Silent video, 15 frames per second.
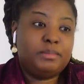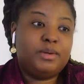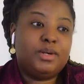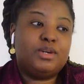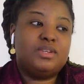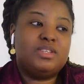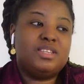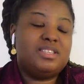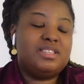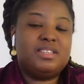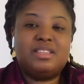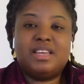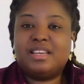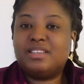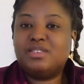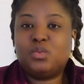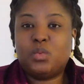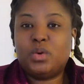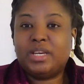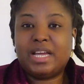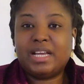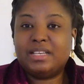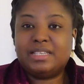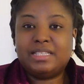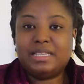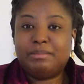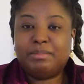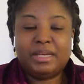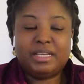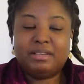because it's in like this weird like
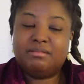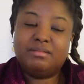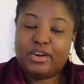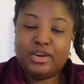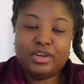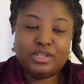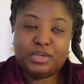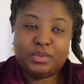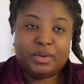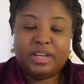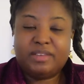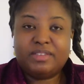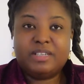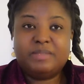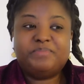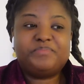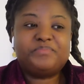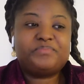sleeping curse or whatever.